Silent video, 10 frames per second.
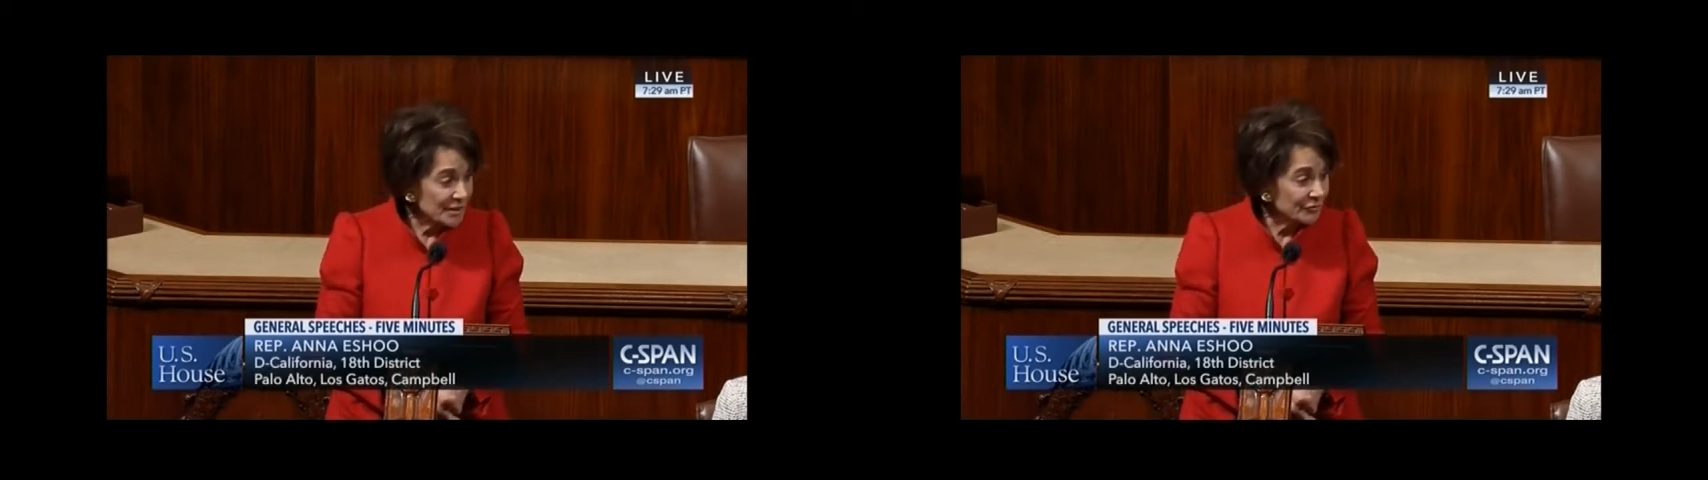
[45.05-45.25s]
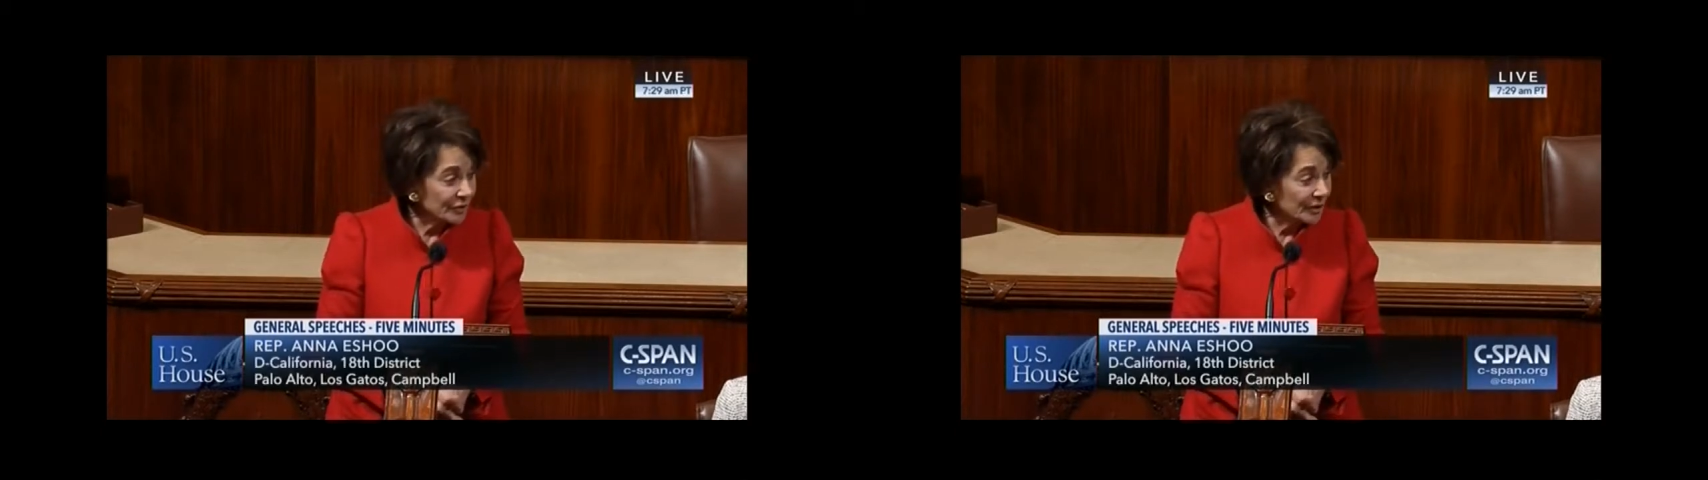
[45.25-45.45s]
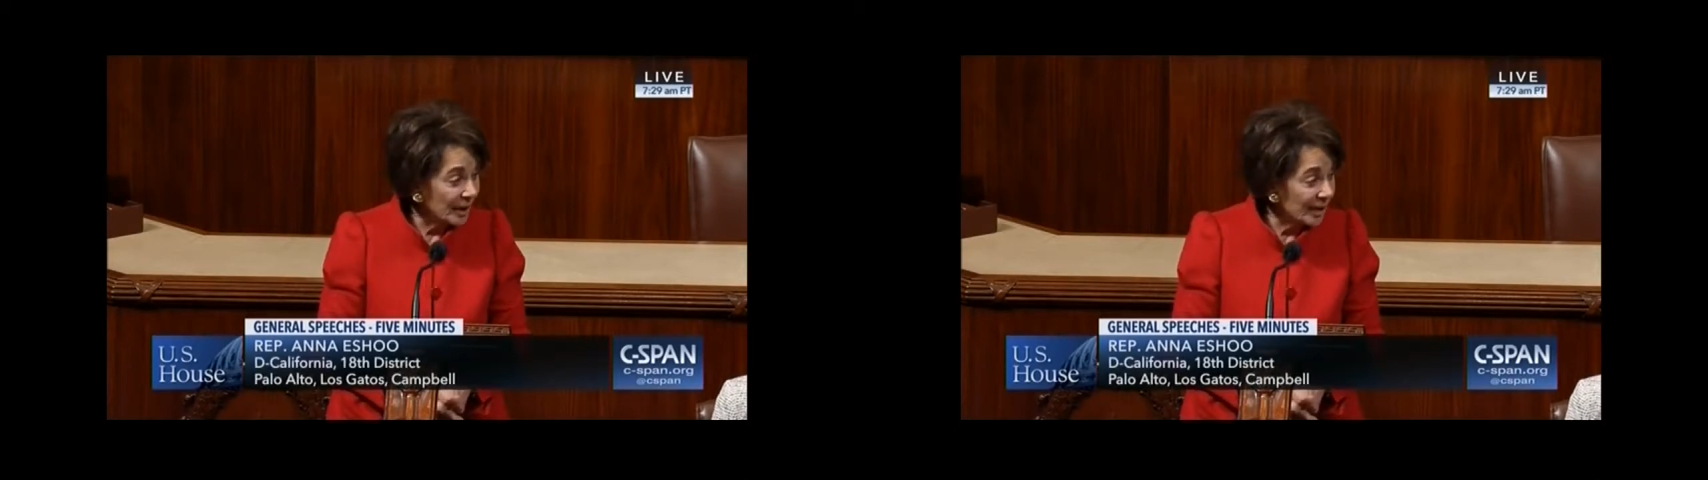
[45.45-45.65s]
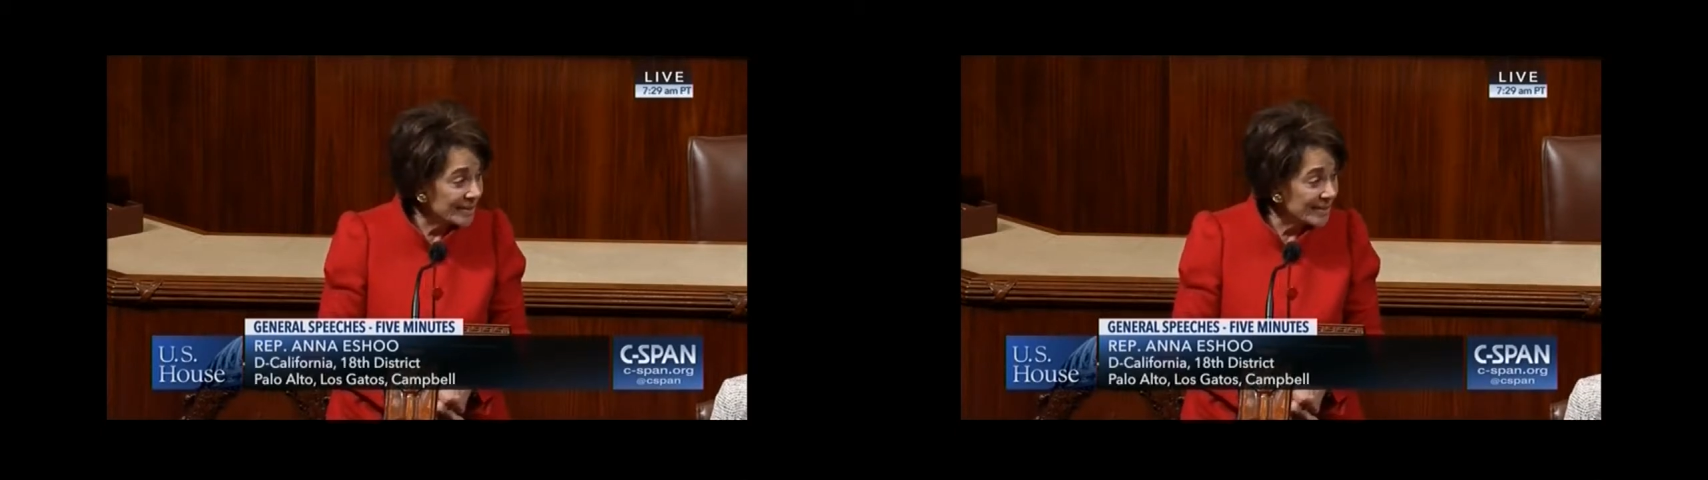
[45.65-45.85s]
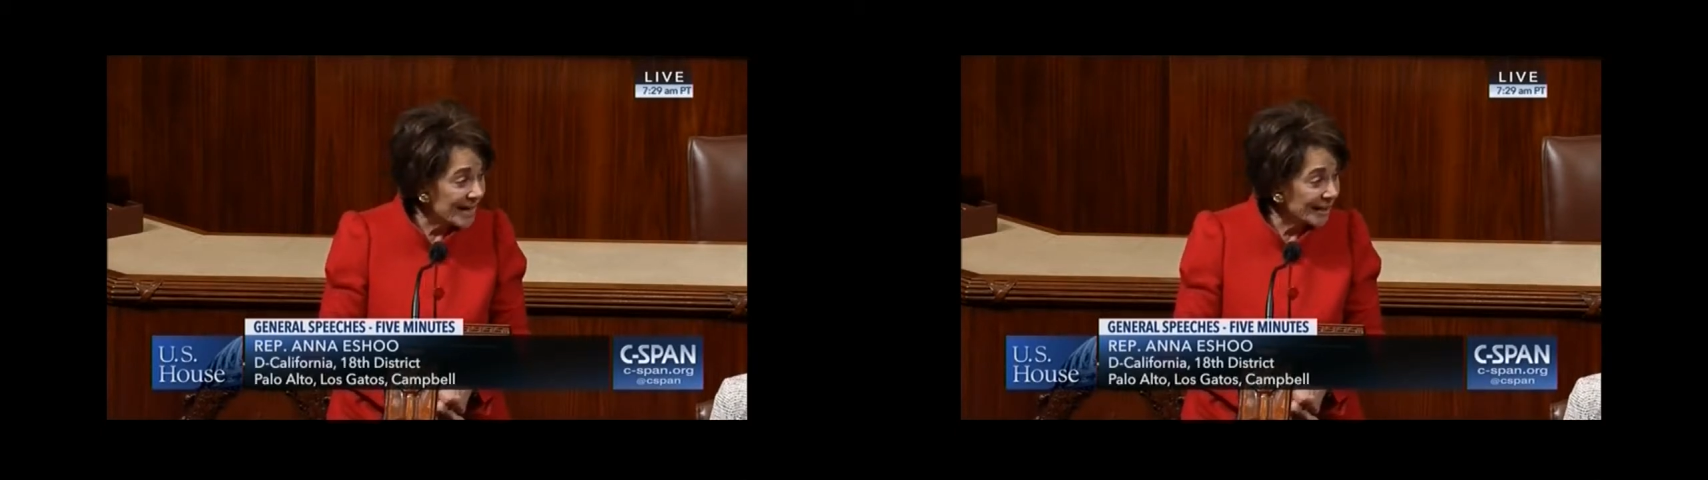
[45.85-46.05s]
for
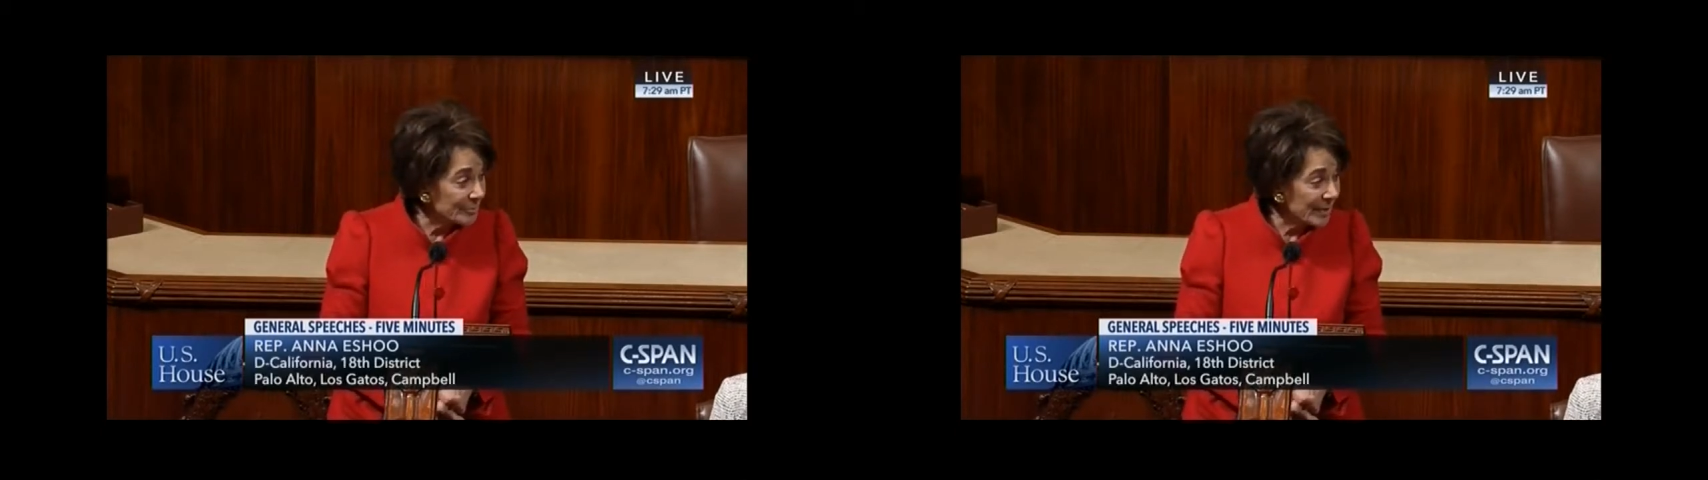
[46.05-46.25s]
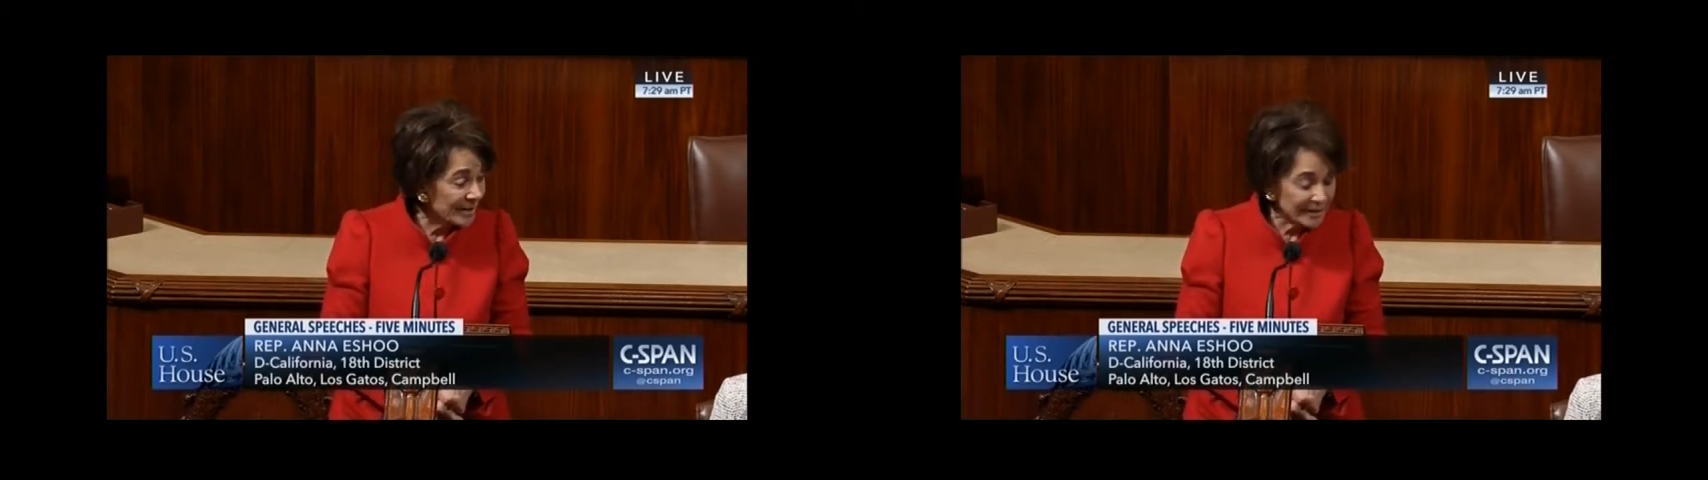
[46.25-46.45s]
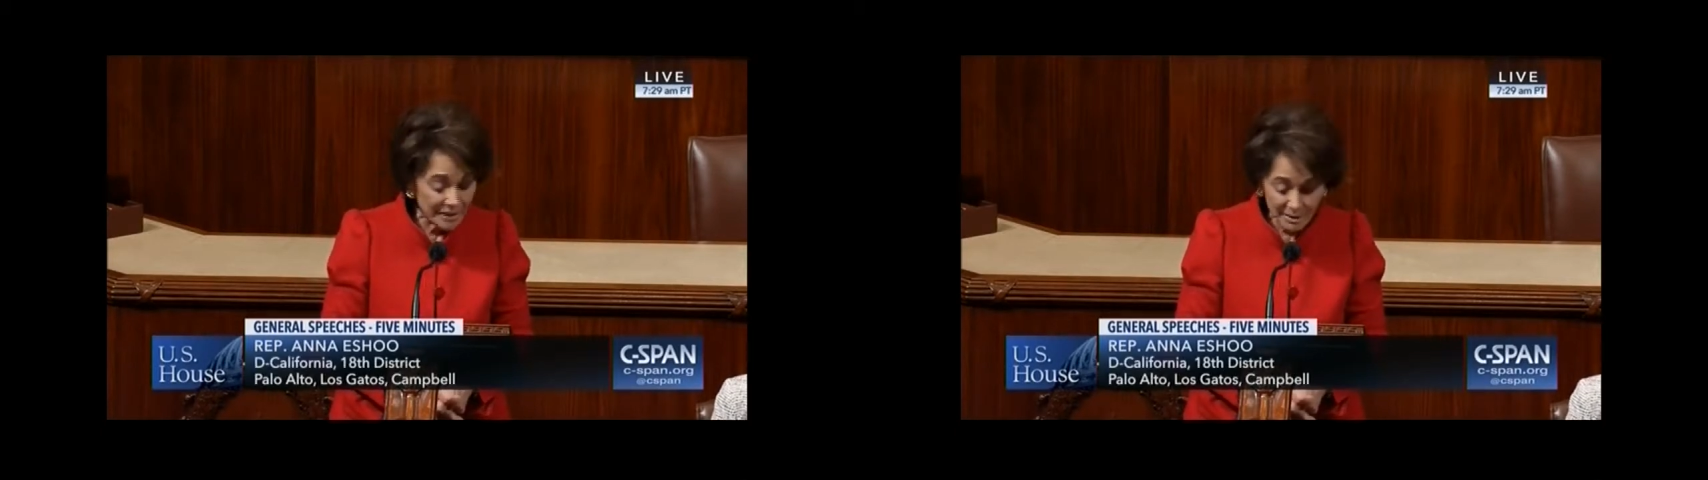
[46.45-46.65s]
undocumented